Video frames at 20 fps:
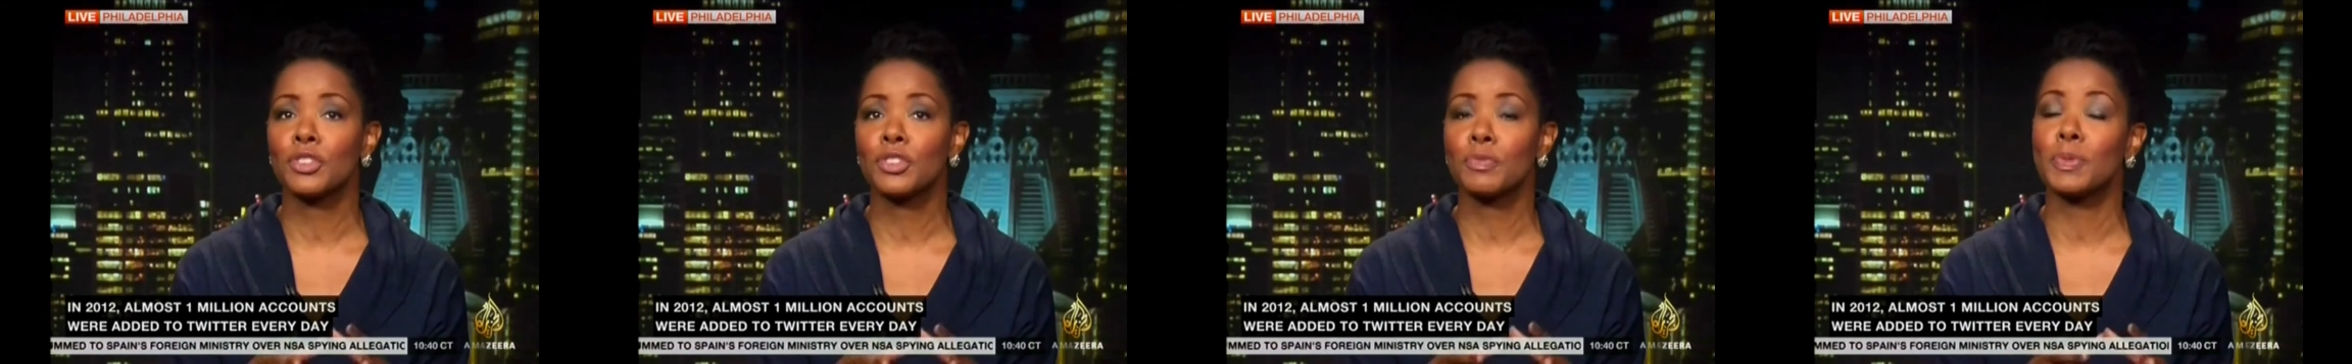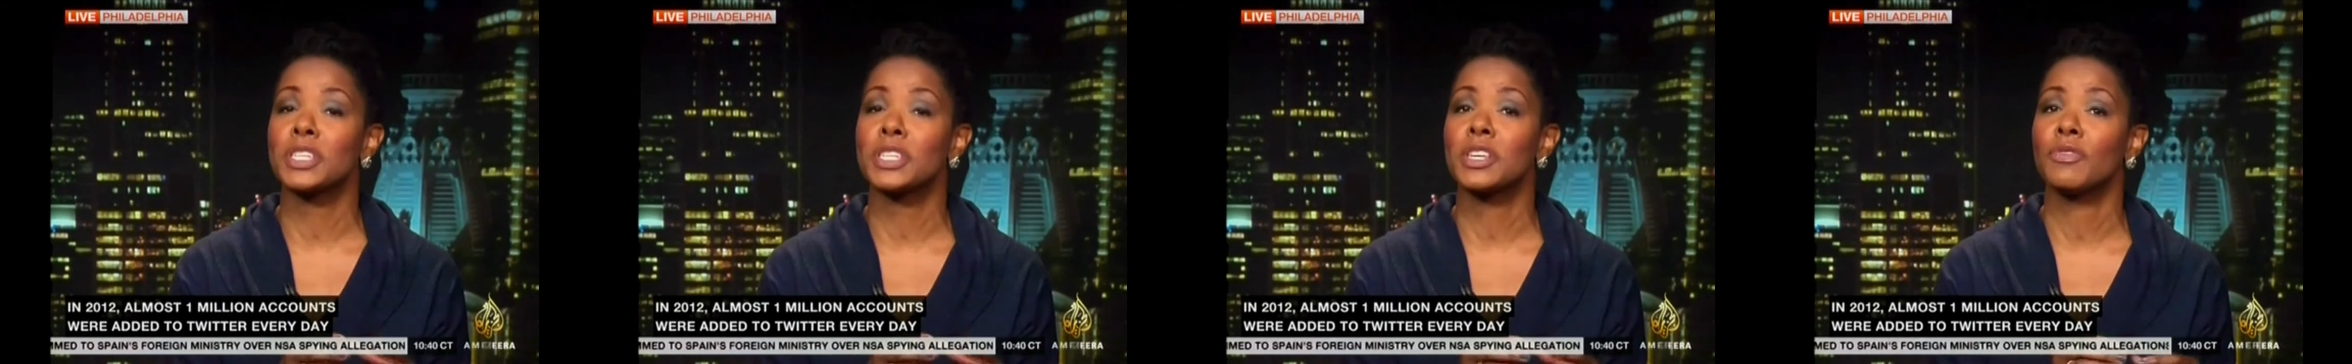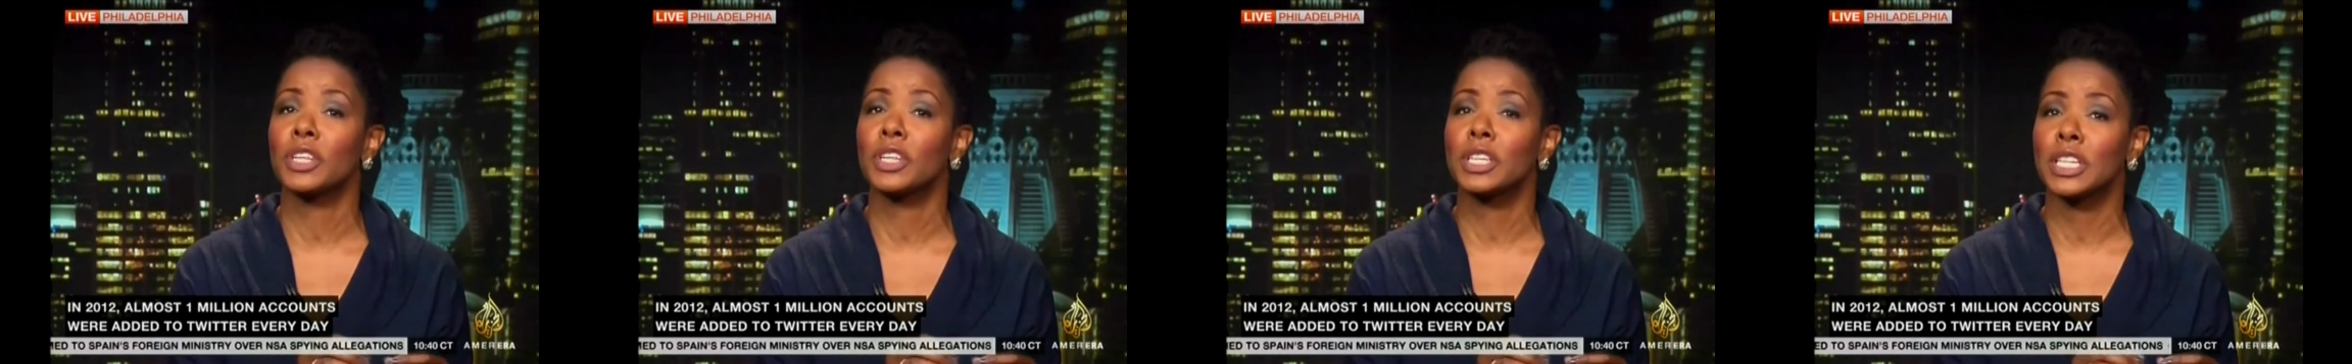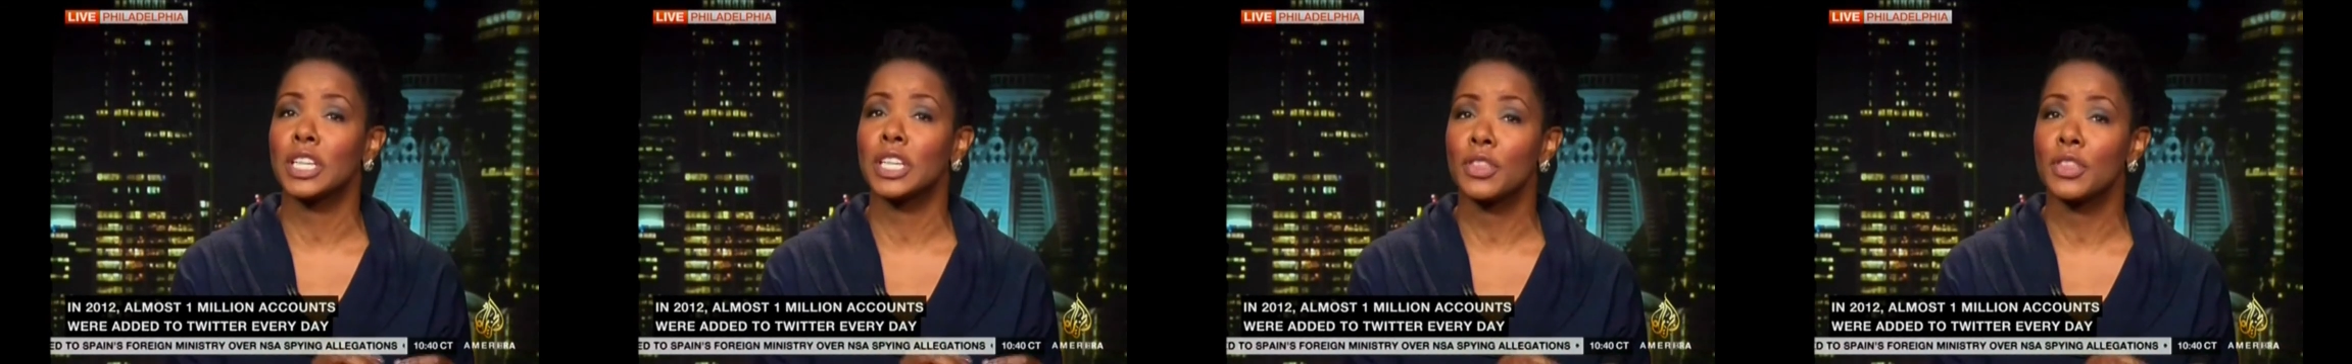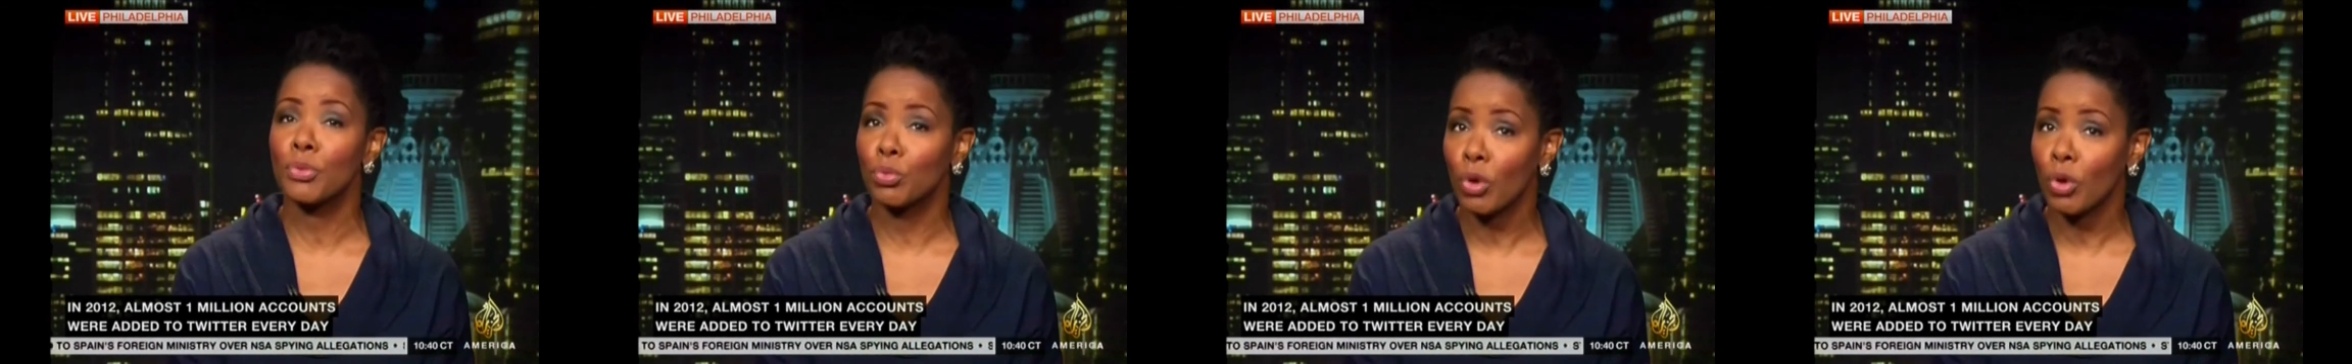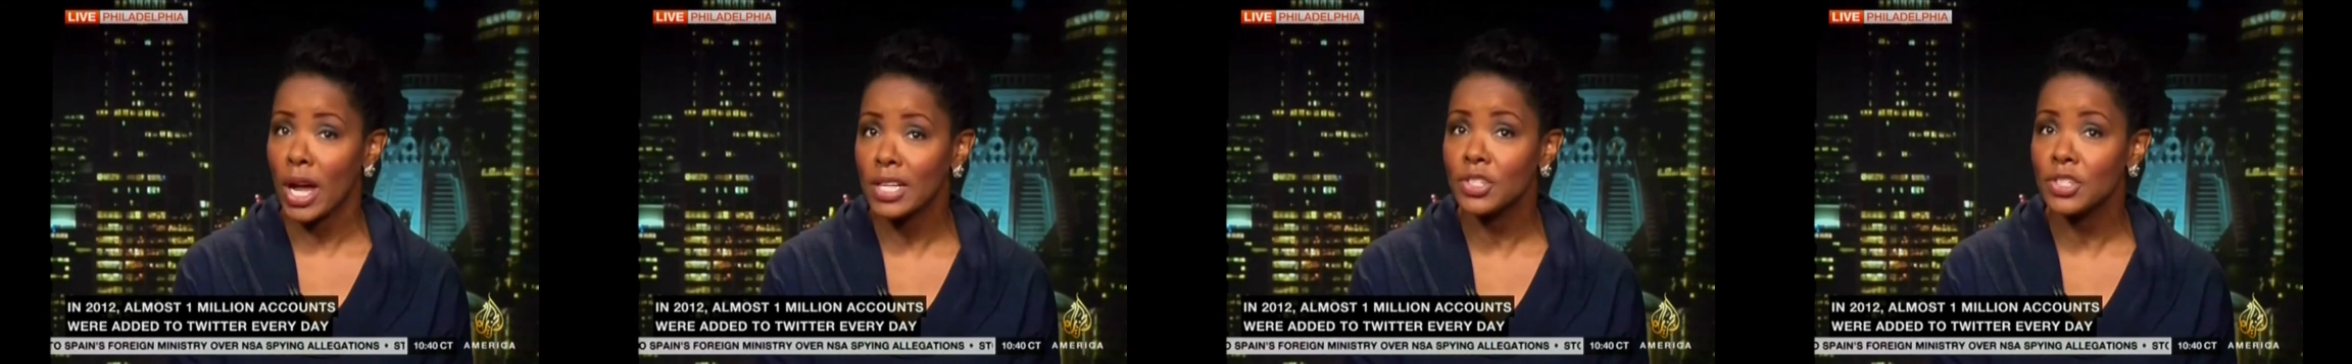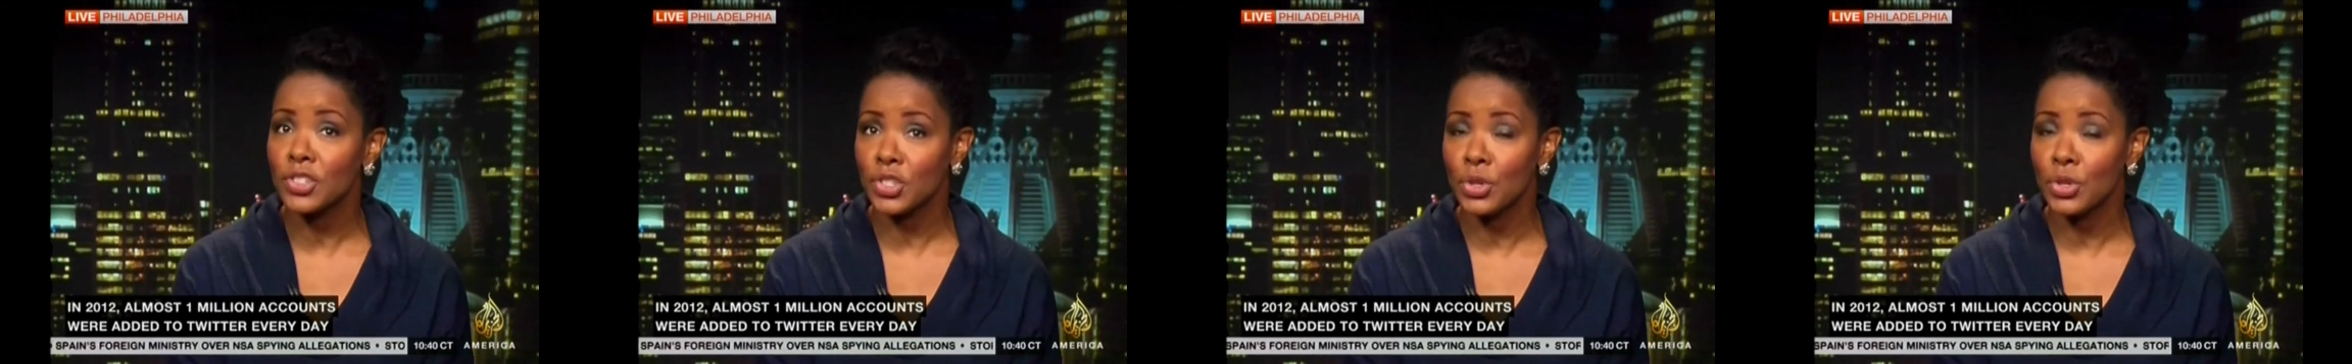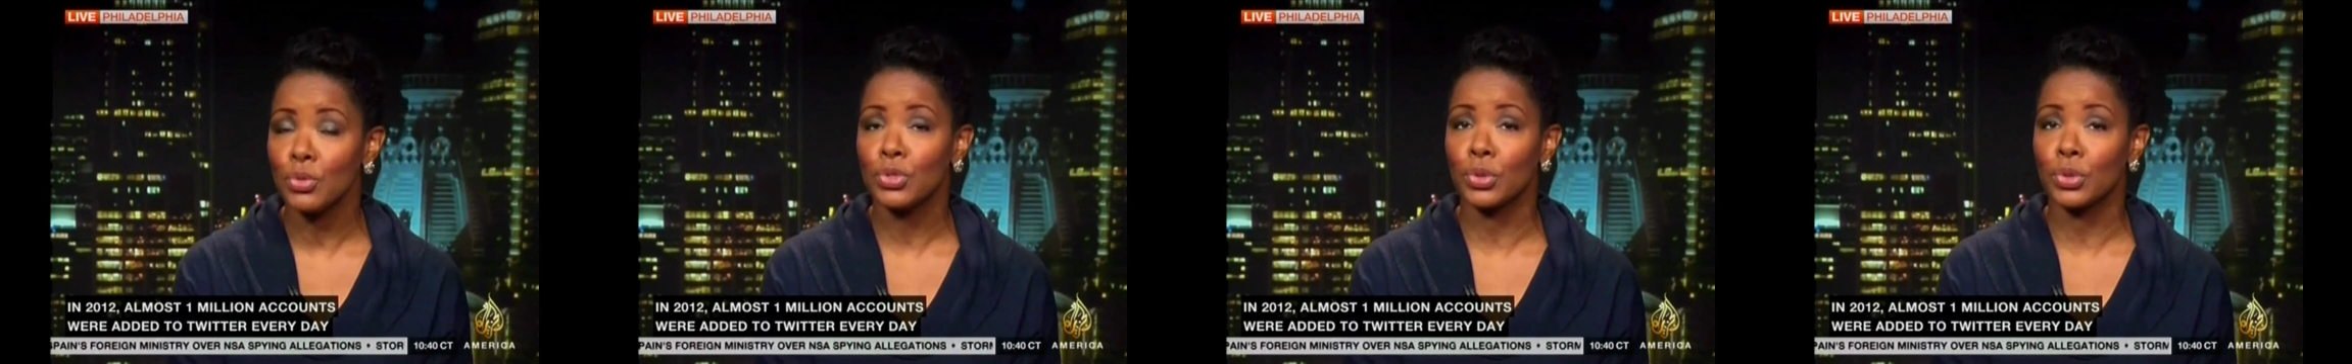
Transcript: specifically threatens you